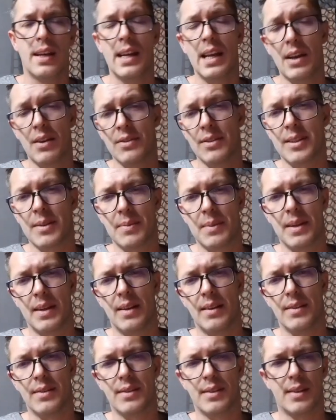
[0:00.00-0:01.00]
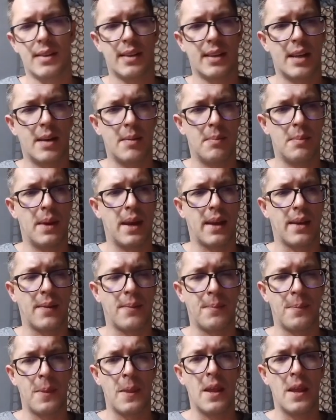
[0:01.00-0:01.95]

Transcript: click on something else, come back.